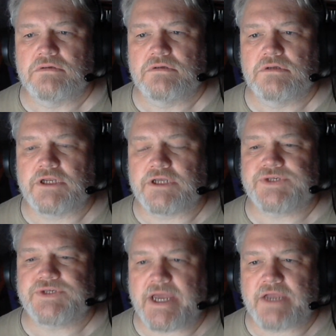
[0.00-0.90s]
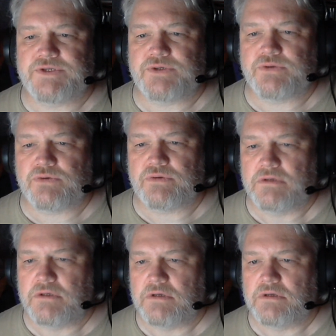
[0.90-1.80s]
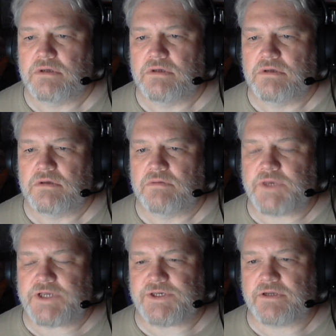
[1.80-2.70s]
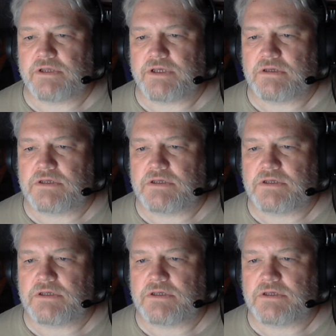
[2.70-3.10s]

it is sad to basically